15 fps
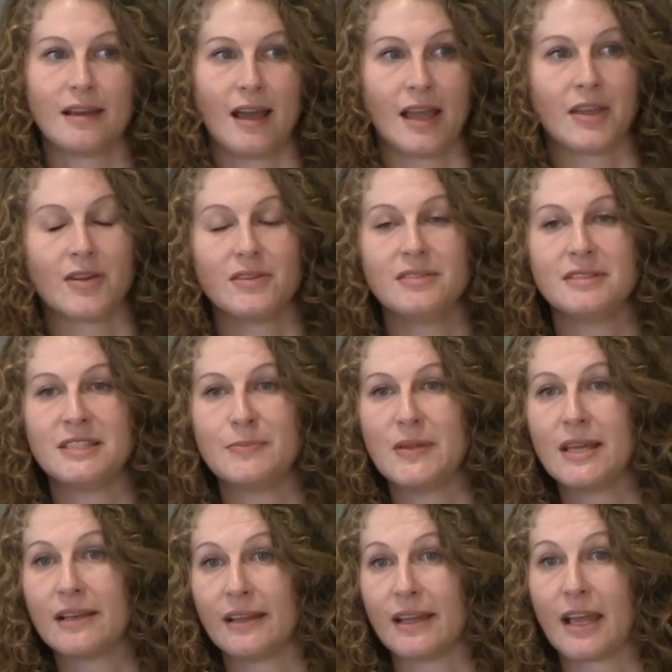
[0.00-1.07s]
I couldn't
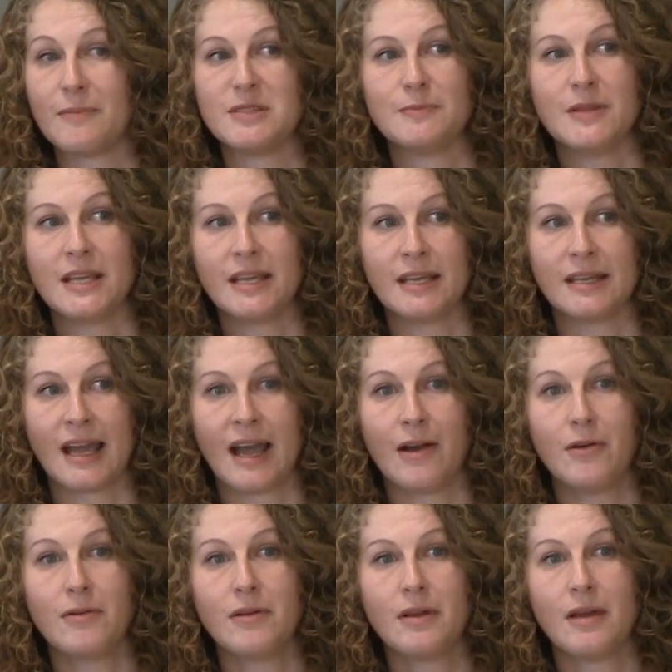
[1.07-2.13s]
speak like I'm speaking
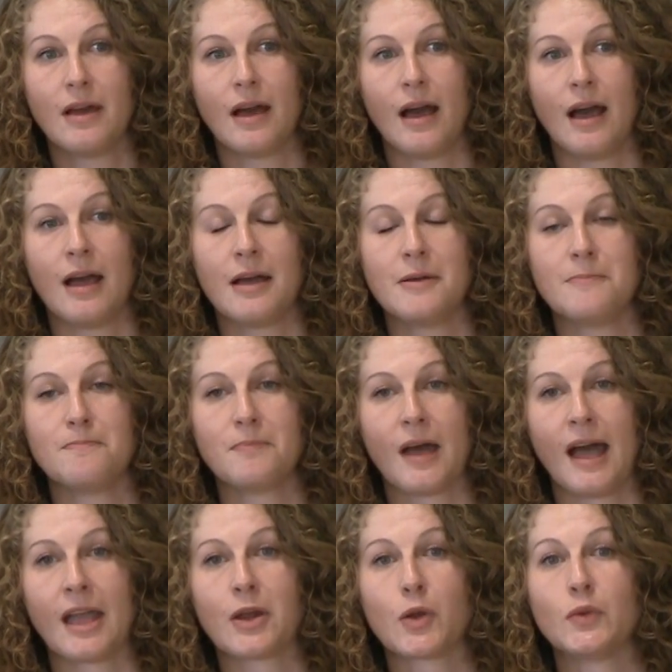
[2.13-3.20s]
now.
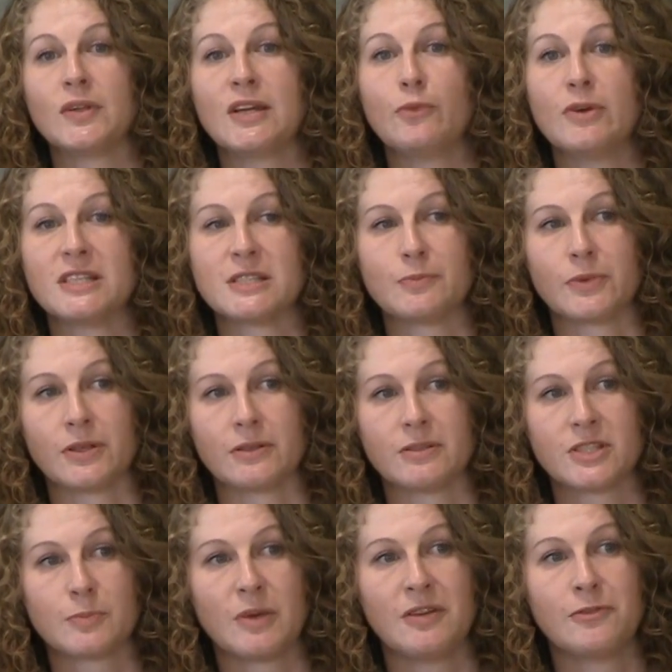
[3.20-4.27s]
I could only whisper.
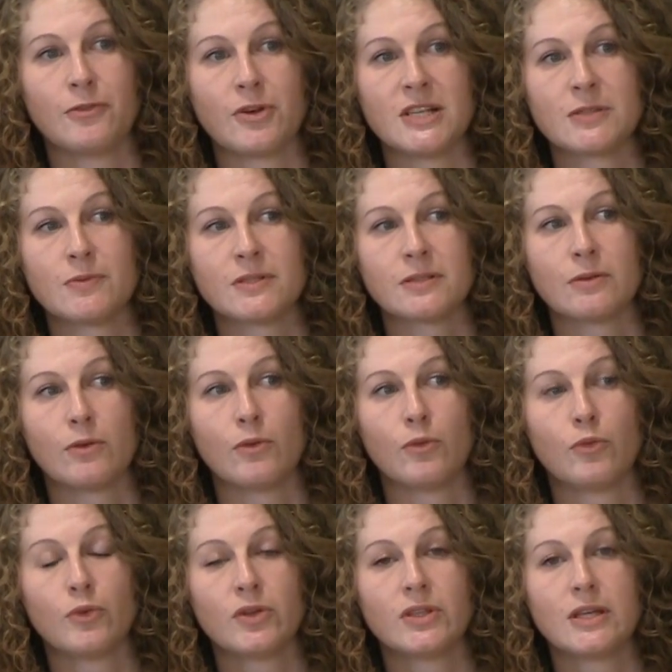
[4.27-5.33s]
So my voice was a
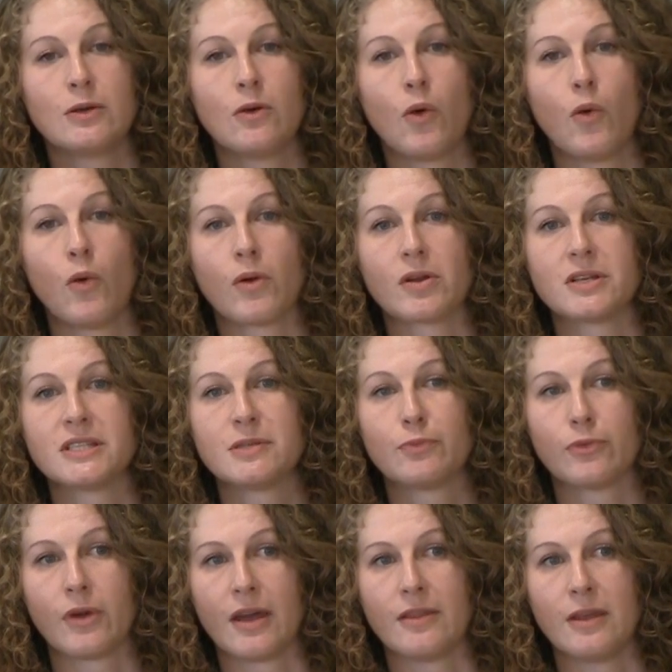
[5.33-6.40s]
really hoarse,
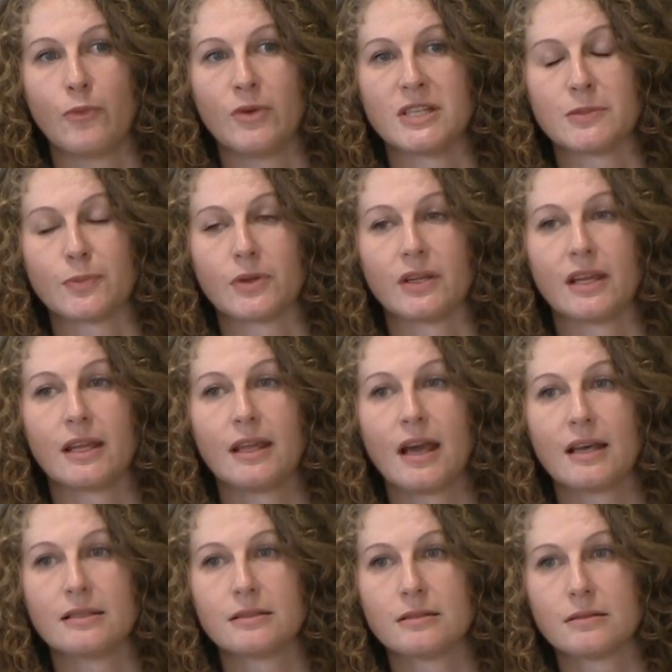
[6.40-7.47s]
breathy whisper, like,
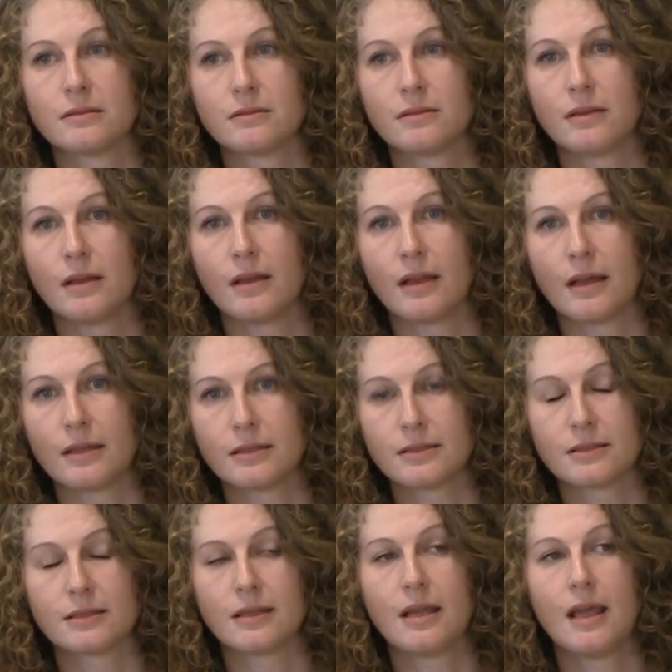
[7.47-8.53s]
yes,
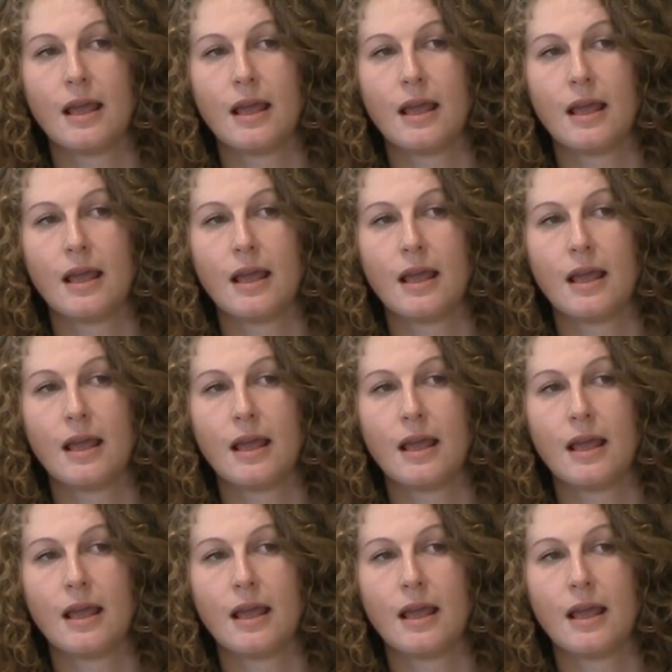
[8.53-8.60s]
yes.